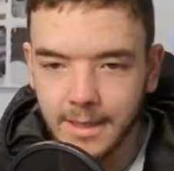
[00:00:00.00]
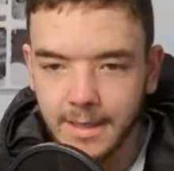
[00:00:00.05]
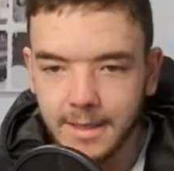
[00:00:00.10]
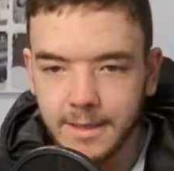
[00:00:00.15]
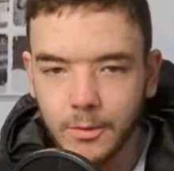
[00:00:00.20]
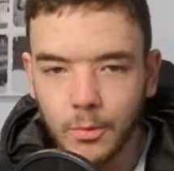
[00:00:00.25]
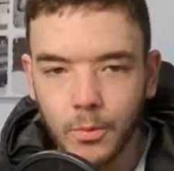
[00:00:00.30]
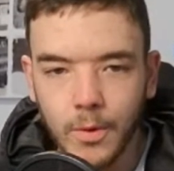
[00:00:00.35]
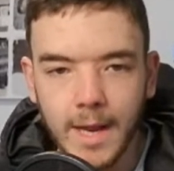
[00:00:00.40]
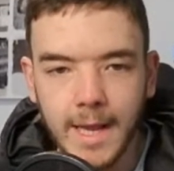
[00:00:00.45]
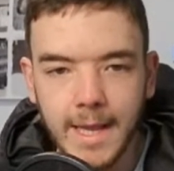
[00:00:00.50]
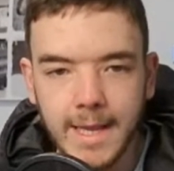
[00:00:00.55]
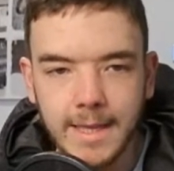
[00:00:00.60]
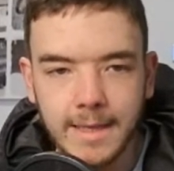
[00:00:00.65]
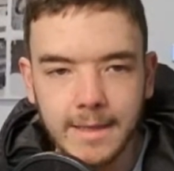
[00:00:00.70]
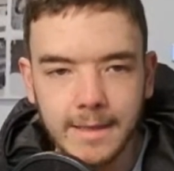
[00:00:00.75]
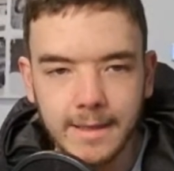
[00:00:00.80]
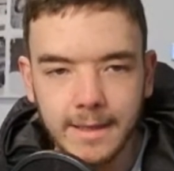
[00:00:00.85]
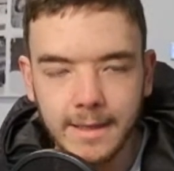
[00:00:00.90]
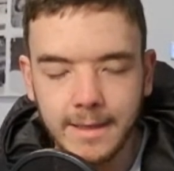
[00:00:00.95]
in a
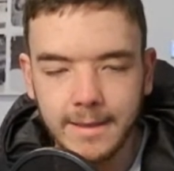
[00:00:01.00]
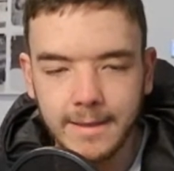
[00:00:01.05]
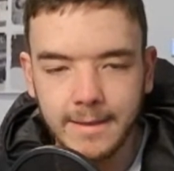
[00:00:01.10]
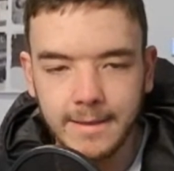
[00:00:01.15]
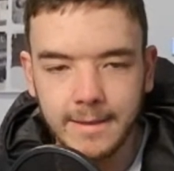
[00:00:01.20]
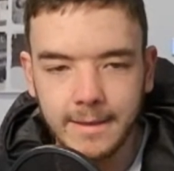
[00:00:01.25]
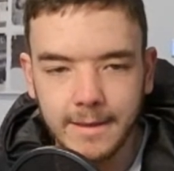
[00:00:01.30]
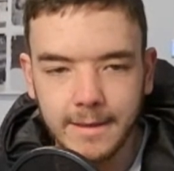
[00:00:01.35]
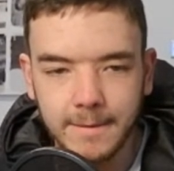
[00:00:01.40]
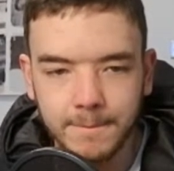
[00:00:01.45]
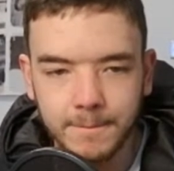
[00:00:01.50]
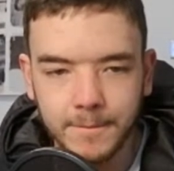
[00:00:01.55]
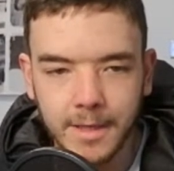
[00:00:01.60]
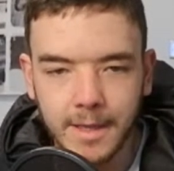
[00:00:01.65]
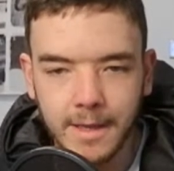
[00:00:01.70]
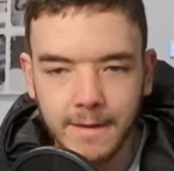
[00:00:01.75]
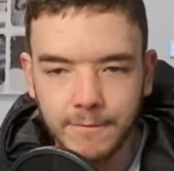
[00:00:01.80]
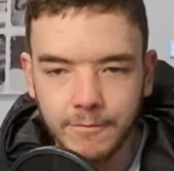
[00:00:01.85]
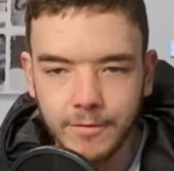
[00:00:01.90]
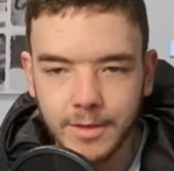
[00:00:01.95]
way in
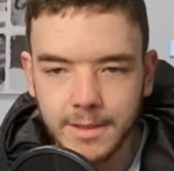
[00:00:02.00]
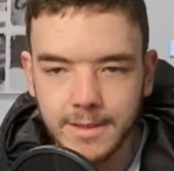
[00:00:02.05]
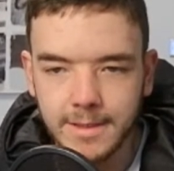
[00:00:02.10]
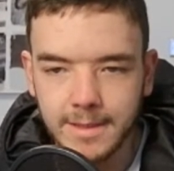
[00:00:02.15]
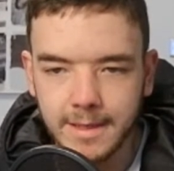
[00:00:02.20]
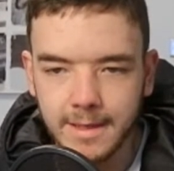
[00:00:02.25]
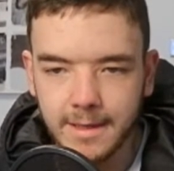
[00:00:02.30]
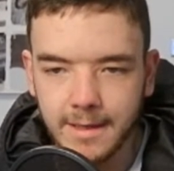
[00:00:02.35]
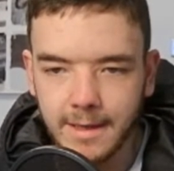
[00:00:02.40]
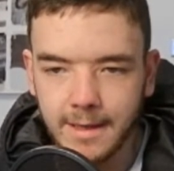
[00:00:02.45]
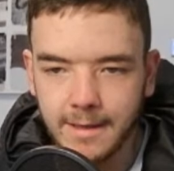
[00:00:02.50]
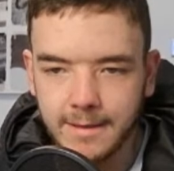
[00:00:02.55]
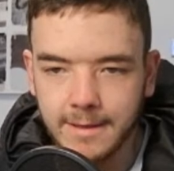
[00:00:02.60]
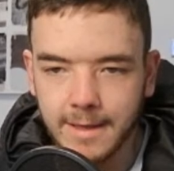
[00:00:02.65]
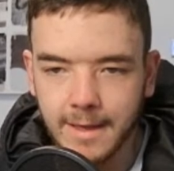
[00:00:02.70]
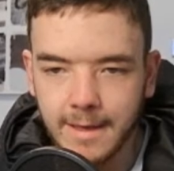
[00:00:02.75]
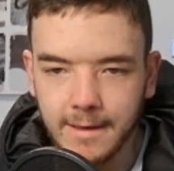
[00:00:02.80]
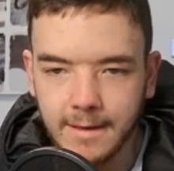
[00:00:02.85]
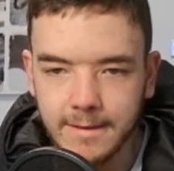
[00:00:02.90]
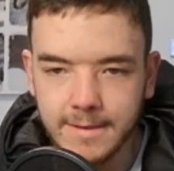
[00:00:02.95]
getting rid and
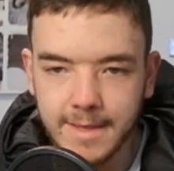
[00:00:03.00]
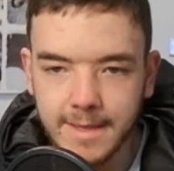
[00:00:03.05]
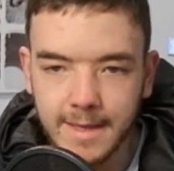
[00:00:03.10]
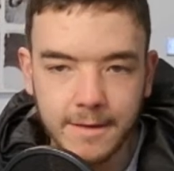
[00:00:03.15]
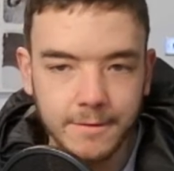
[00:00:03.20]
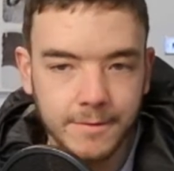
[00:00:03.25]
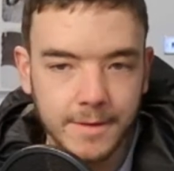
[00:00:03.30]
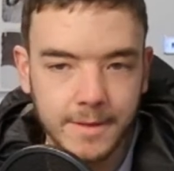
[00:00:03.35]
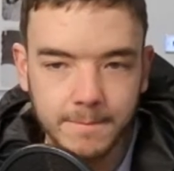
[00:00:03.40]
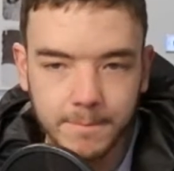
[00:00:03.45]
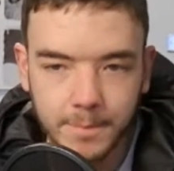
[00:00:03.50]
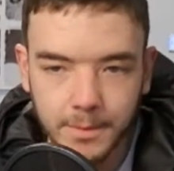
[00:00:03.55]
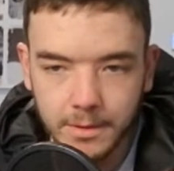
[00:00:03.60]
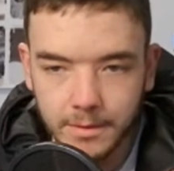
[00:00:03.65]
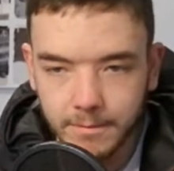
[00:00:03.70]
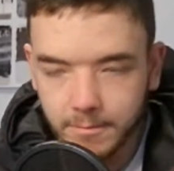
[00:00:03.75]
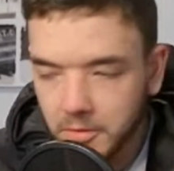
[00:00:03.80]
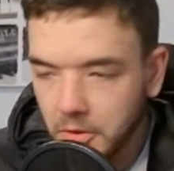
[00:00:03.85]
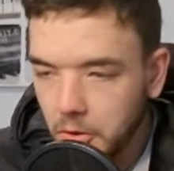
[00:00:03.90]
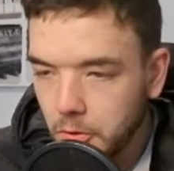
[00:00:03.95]
getting Arteta in.
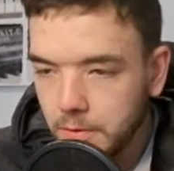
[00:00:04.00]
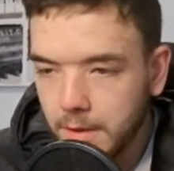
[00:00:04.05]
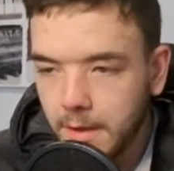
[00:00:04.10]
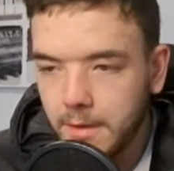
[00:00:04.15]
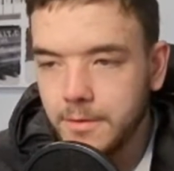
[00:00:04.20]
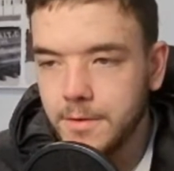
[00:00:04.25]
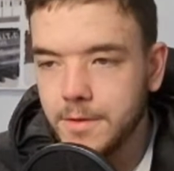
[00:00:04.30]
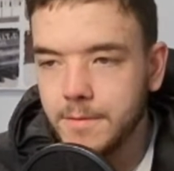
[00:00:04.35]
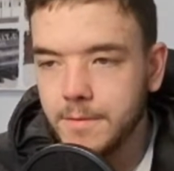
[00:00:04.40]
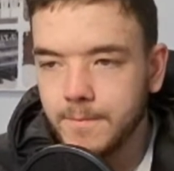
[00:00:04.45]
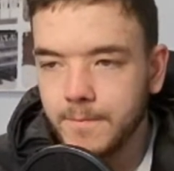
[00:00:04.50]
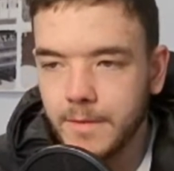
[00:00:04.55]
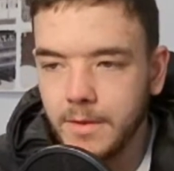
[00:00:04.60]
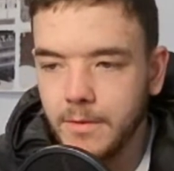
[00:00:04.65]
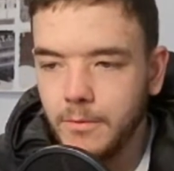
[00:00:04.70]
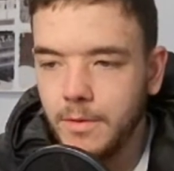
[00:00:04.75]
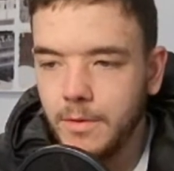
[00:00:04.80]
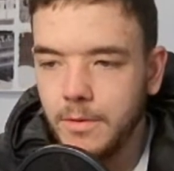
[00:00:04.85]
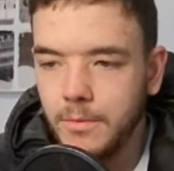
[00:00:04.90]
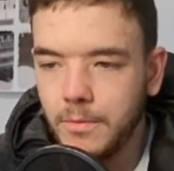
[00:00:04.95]
But who knows?
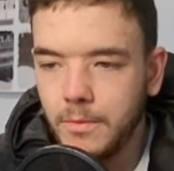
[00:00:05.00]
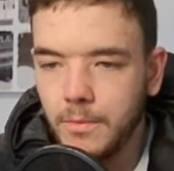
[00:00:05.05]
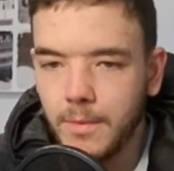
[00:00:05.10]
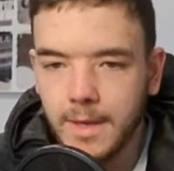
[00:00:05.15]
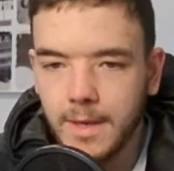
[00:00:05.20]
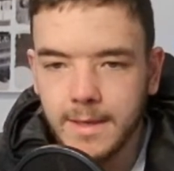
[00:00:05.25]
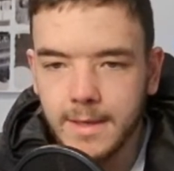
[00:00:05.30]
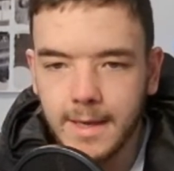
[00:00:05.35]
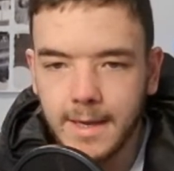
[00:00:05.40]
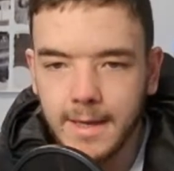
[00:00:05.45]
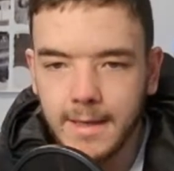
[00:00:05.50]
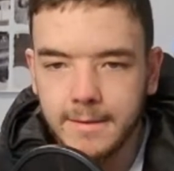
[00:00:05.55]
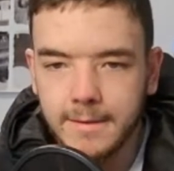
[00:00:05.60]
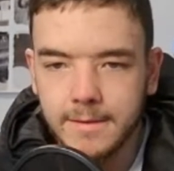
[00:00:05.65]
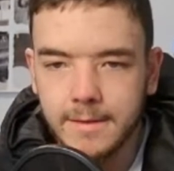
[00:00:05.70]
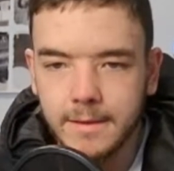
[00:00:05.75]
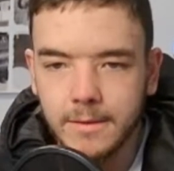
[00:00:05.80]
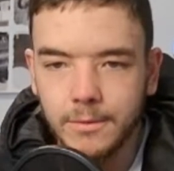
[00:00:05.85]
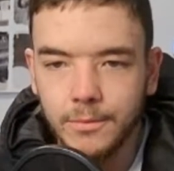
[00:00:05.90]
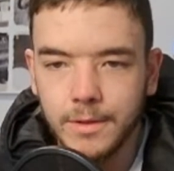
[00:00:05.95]
We will wait
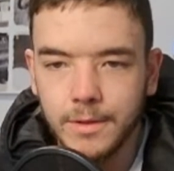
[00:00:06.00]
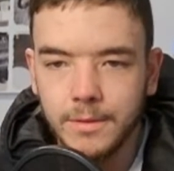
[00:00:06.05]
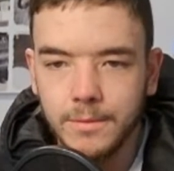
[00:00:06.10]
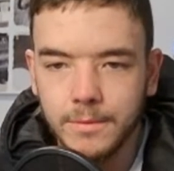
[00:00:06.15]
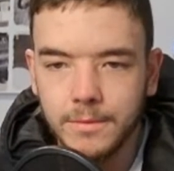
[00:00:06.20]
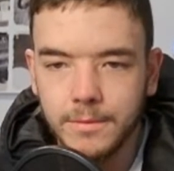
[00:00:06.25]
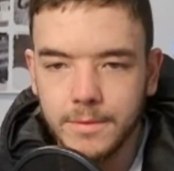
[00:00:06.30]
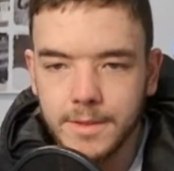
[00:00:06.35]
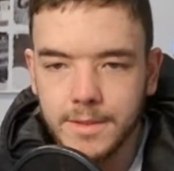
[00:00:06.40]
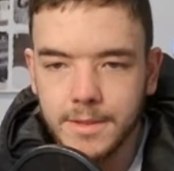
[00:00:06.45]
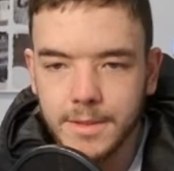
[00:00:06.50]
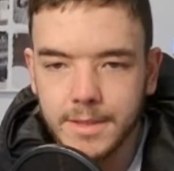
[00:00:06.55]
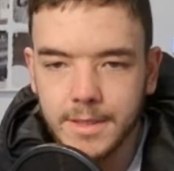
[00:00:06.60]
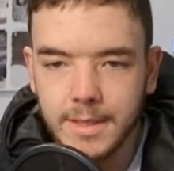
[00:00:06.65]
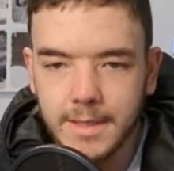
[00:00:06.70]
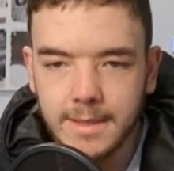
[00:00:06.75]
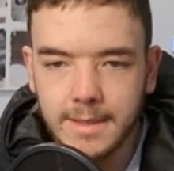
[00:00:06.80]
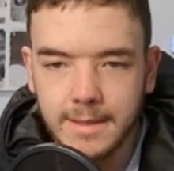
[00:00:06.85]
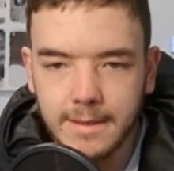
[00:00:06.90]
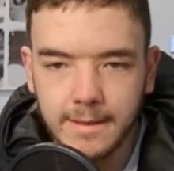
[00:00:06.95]
and we will
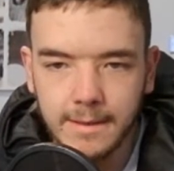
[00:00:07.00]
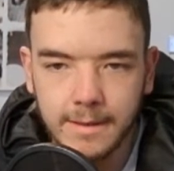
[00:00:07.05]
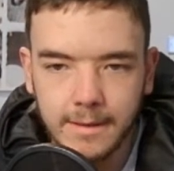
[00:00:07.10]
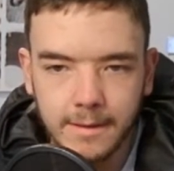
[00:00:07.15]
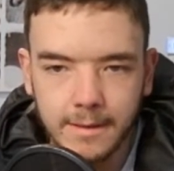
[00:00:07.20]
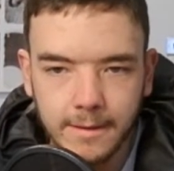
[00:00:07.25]
see.